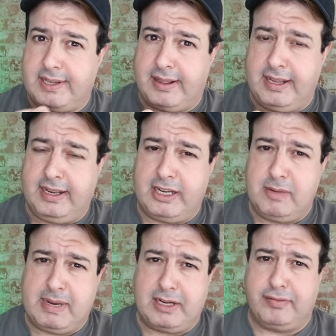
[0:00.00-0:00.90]
the thing, and you
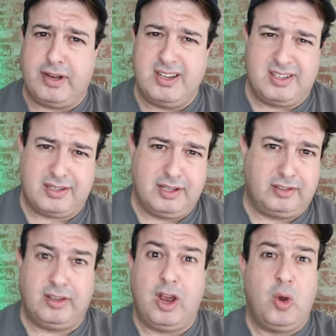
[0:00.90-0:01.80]
might have noticed
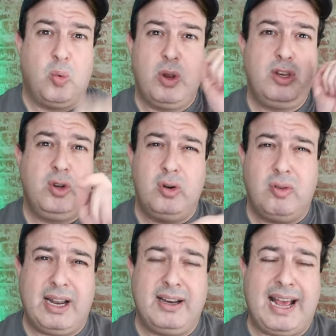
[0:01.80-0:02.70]
this, when you
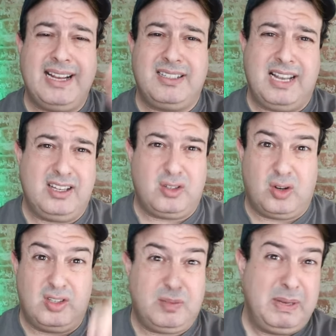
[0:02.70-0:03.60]
run a test
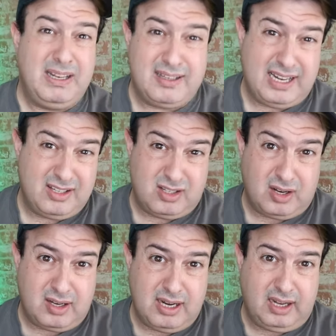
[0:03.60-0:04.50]
on speed test
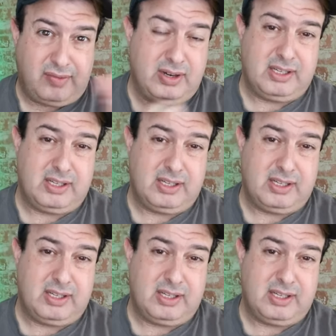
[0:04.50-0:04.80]
dot net, for